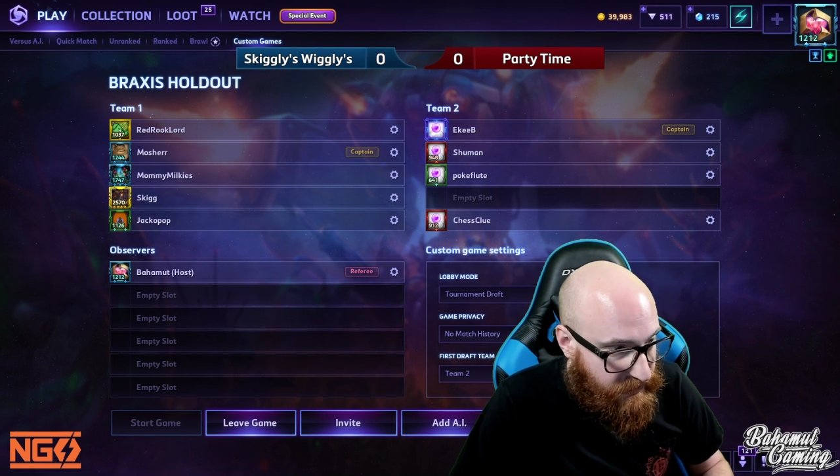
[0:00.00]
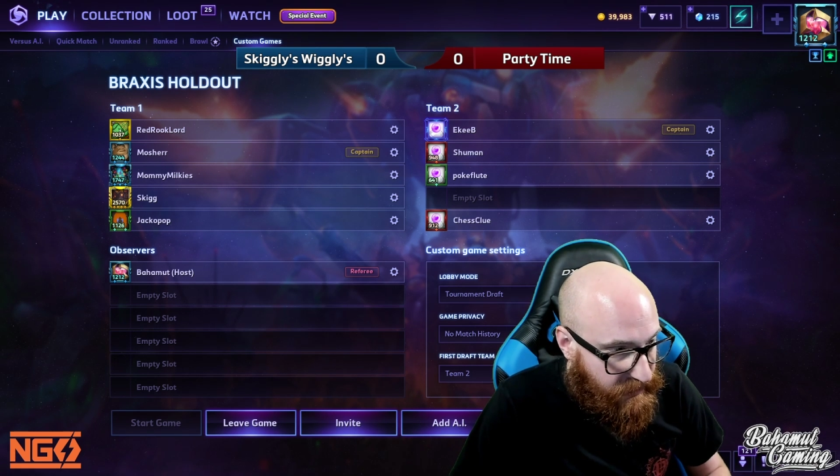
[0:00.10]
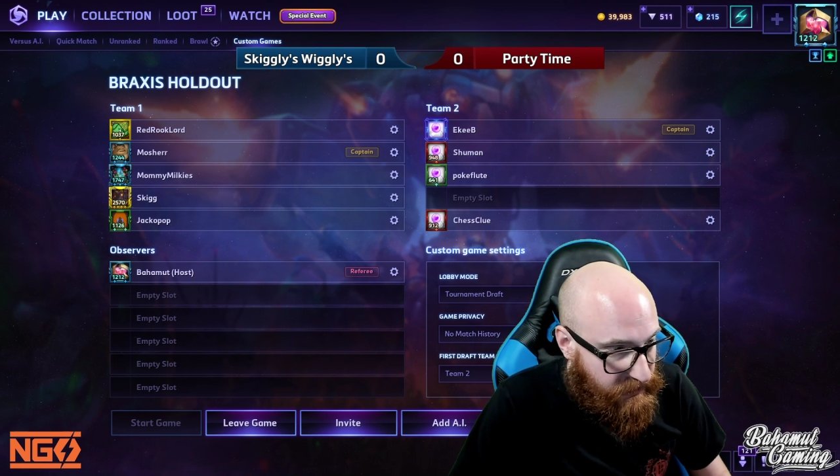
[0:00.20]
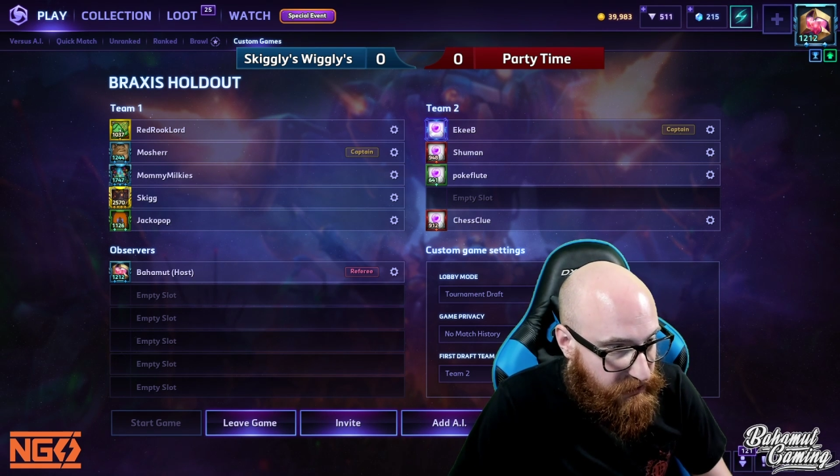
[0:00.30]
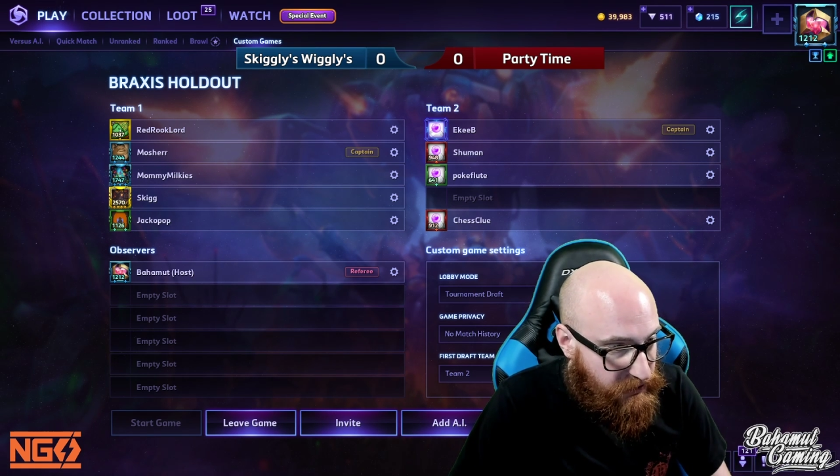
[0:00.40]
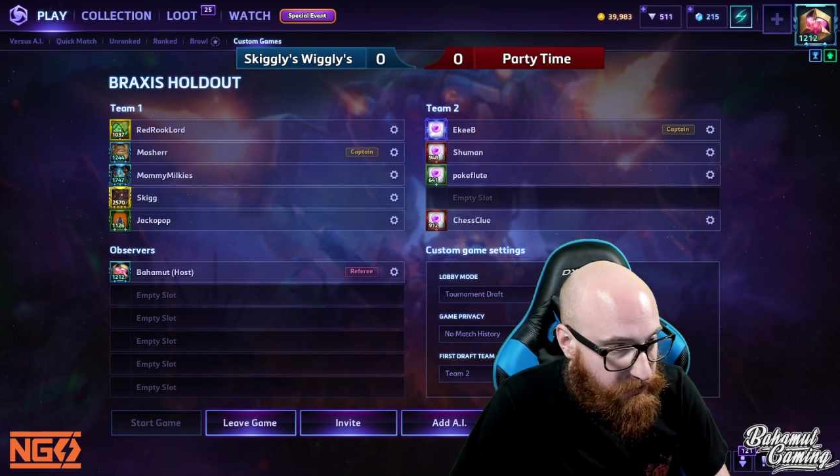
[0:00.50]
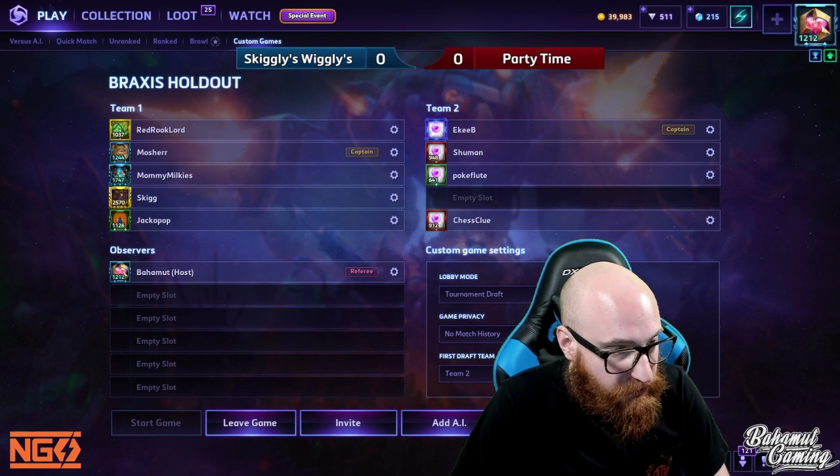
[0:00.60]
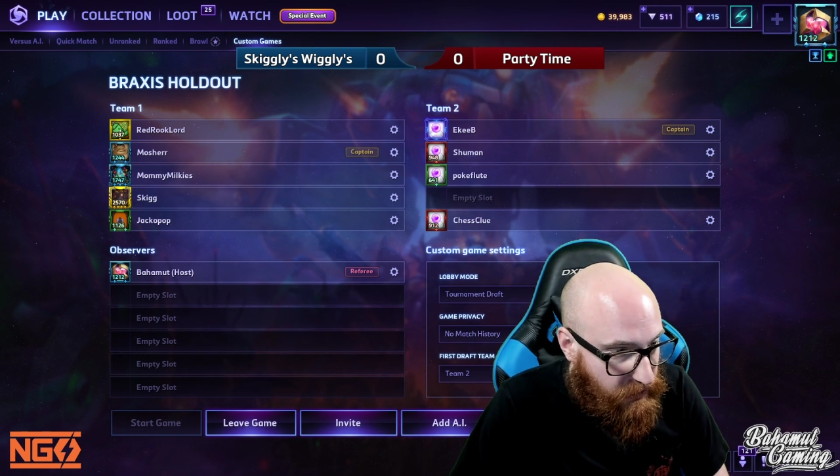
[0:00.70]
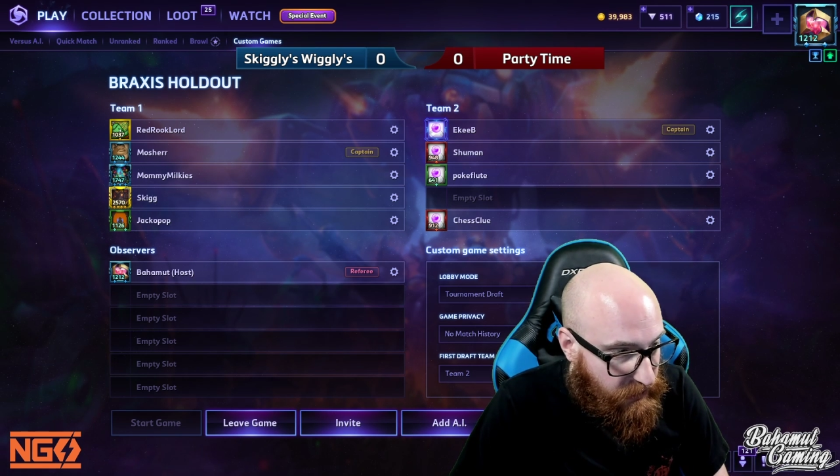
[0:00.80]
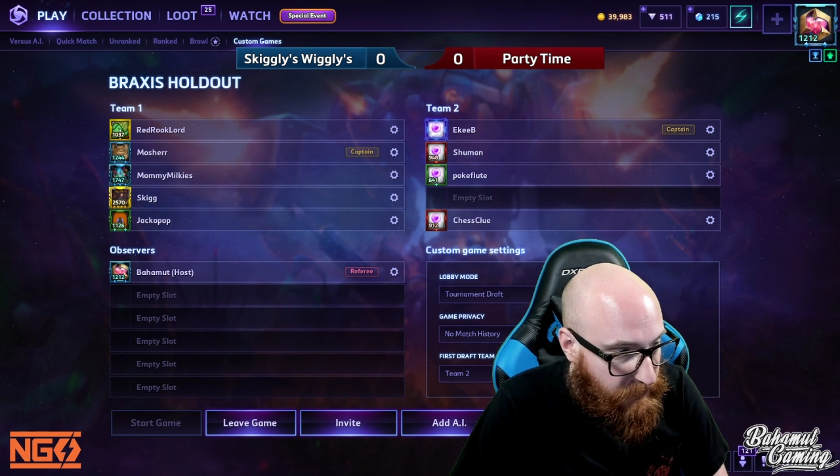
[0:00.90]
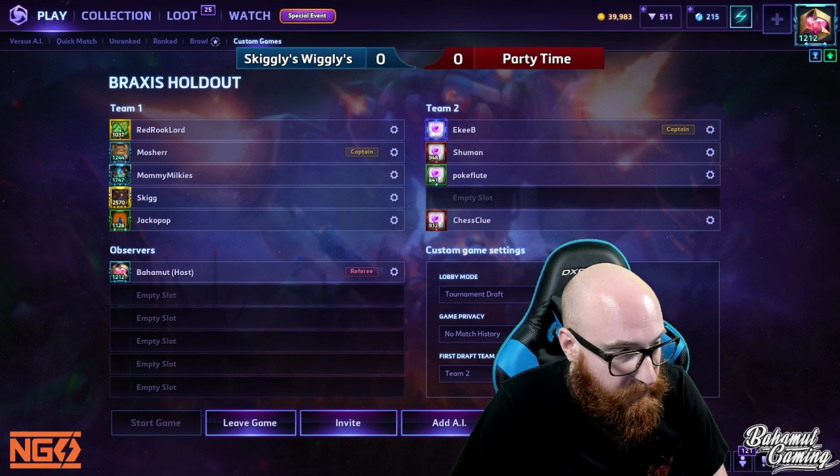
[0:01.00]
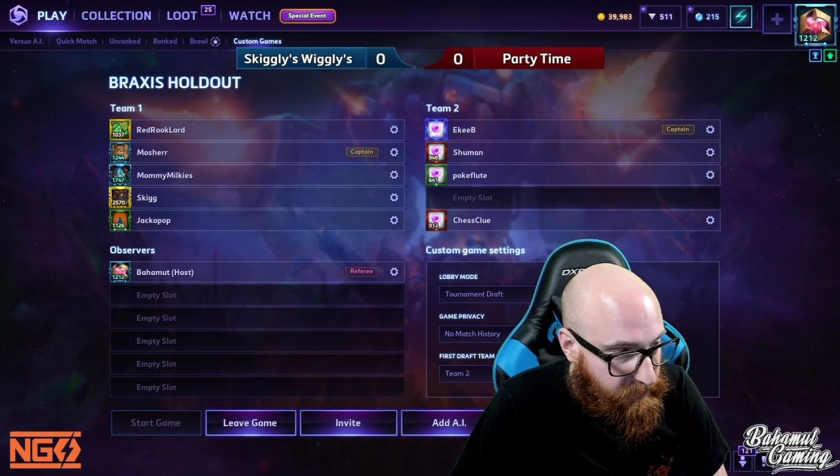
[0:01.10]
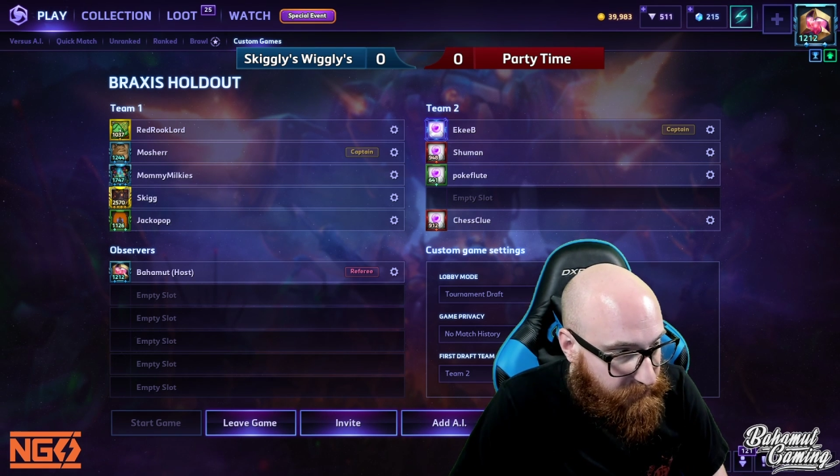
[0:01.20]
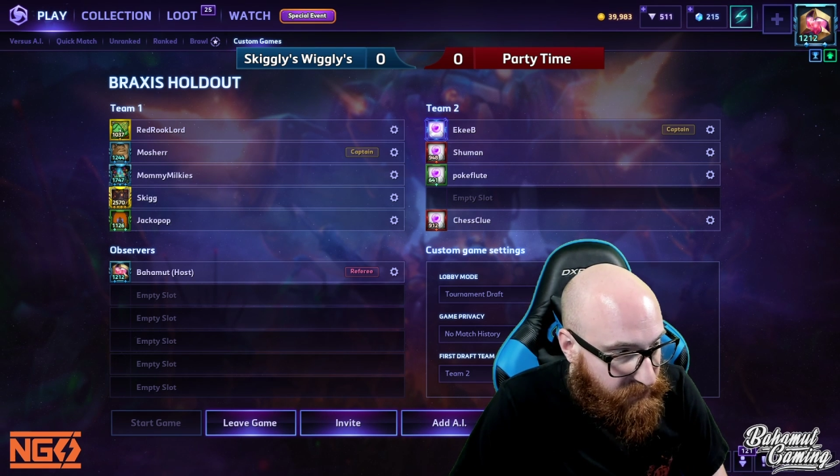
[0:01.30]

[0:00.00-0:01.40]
again to um,